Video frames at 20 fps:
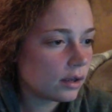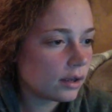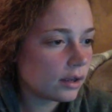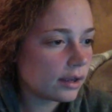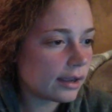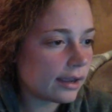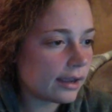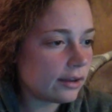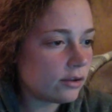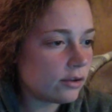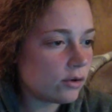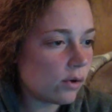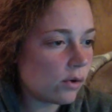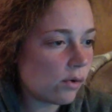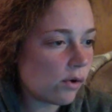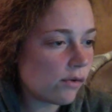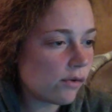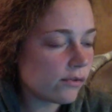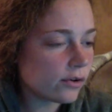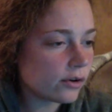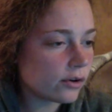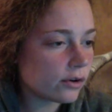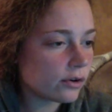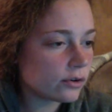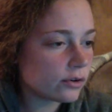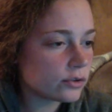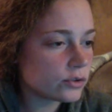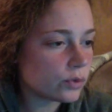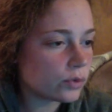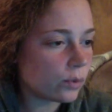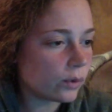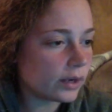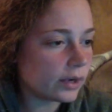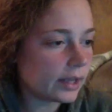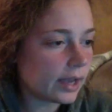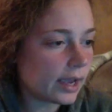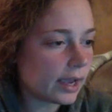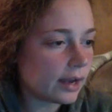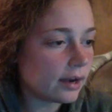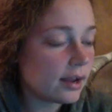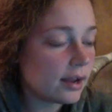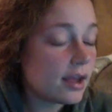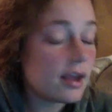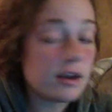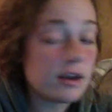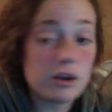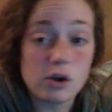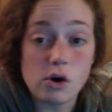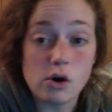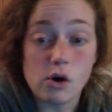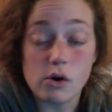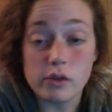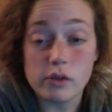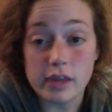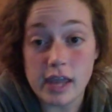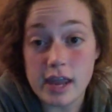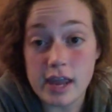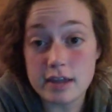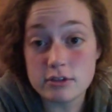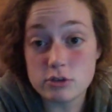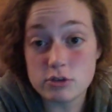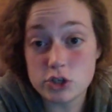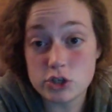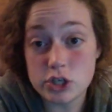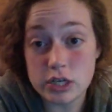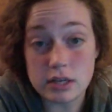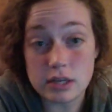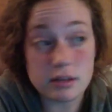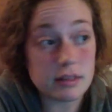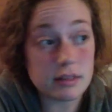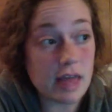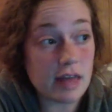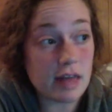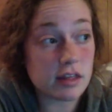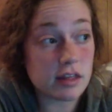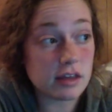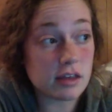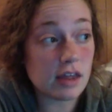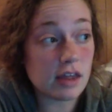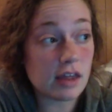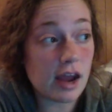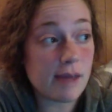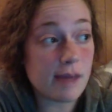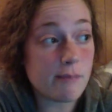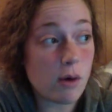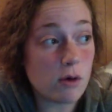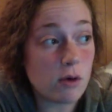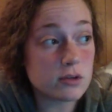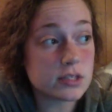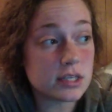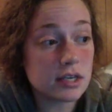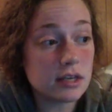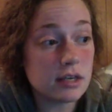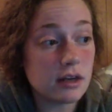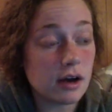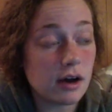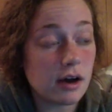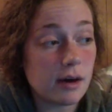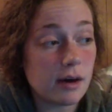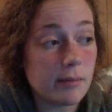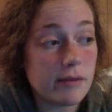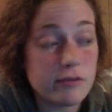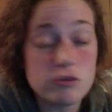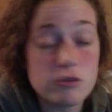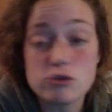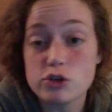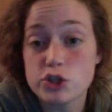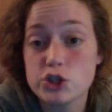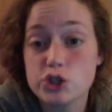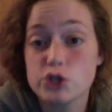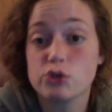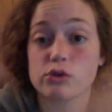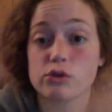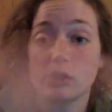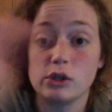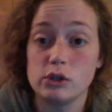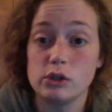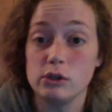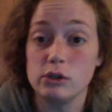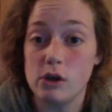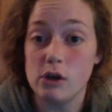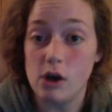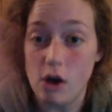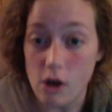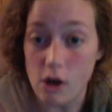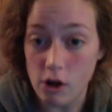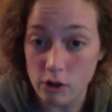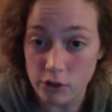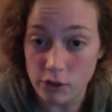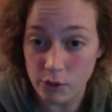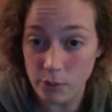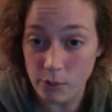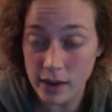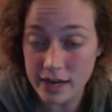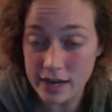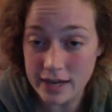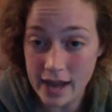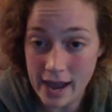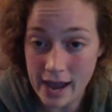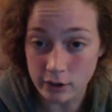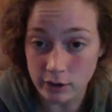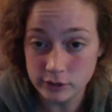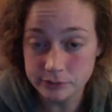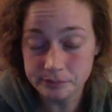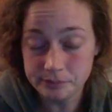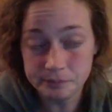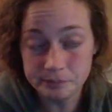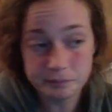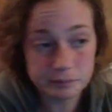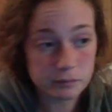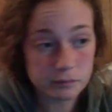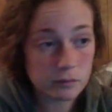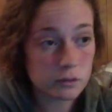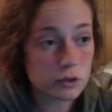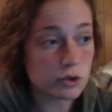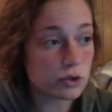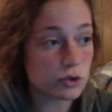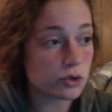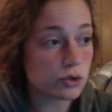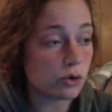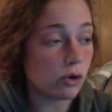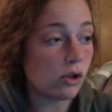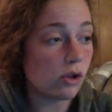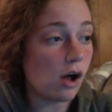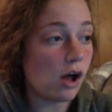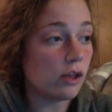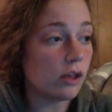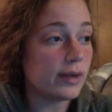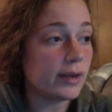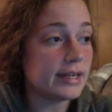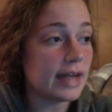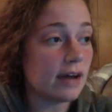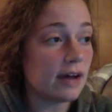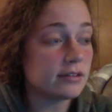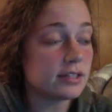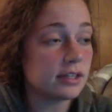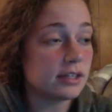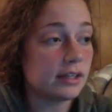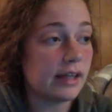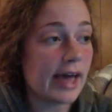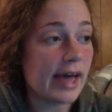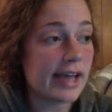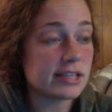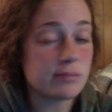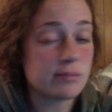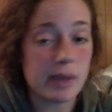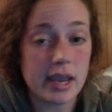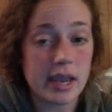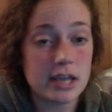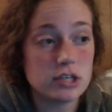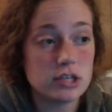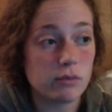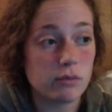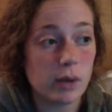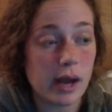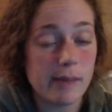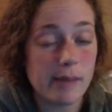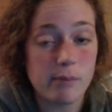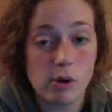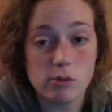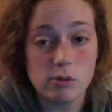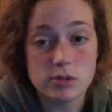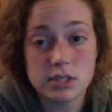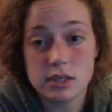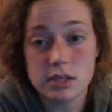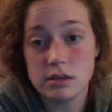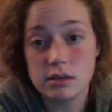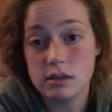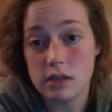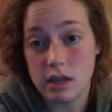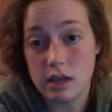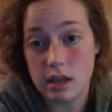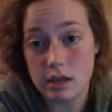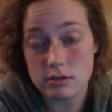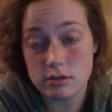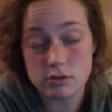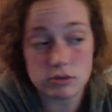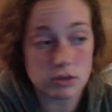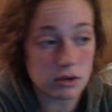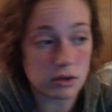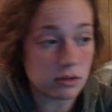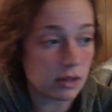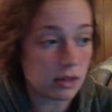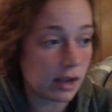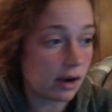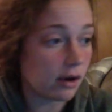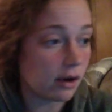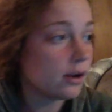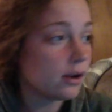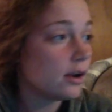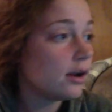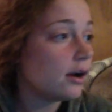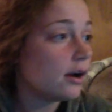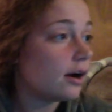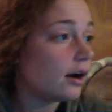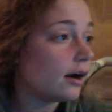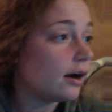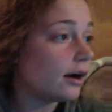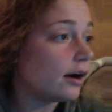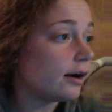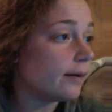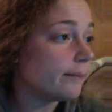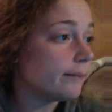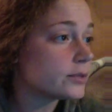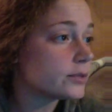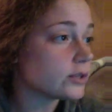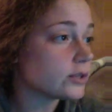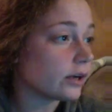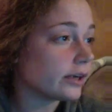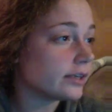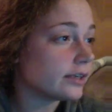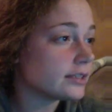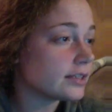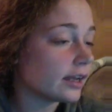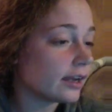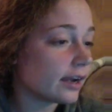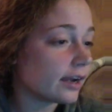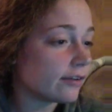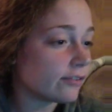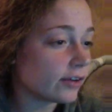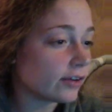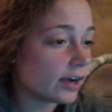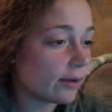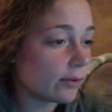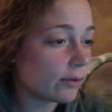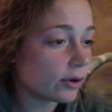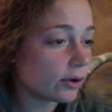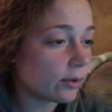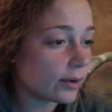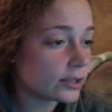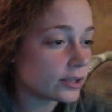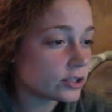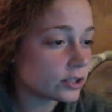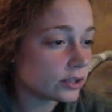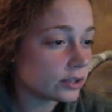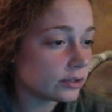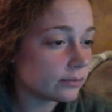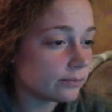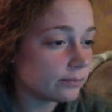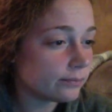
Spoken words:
Can you go over 28? Nicole, the answer sheet, that thing that I posted, if you just scroll all the way down, so scroll all the way down to the last page of what I posted, the answers are there. Sorry, Natalia, I forgot what question.